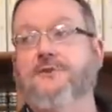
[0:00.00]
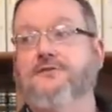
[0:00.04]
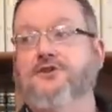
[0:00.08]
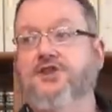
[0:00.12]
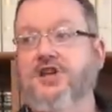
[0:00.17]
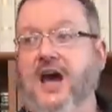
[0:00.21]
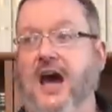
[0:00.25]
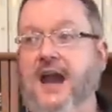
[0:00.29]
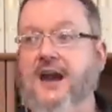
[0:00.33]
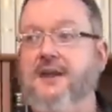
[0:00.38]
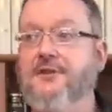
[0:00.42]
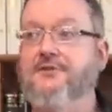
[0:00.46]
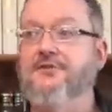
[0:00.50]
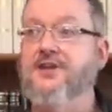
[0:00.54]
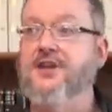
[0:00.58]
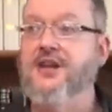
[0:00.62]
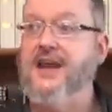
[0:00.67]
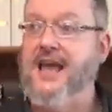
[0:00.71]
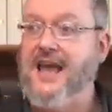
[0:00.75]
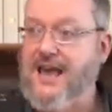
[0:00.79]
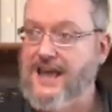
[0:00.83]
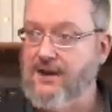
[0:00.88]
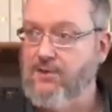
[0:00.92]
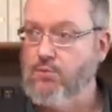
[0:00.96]
of
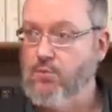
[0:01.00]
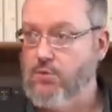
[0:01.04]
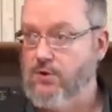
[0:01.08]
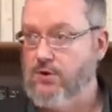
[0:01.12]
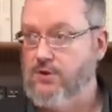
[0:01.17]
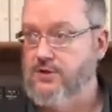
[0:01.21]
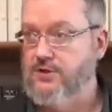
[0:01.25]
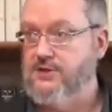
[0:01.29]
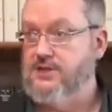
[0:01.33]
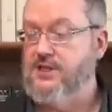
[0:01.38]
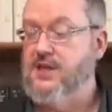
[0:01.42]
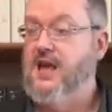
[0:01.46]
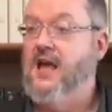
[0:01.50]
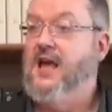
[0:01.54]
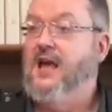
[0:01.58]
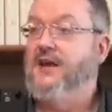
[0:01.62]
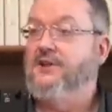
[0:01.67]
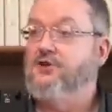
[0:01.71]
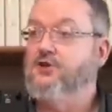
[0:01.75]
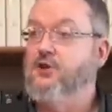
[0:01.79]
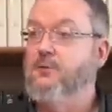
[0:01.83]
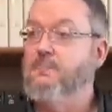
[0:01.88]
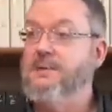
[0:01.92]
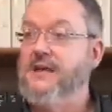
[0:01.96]
Jonathan Edwards
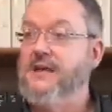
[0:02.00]
to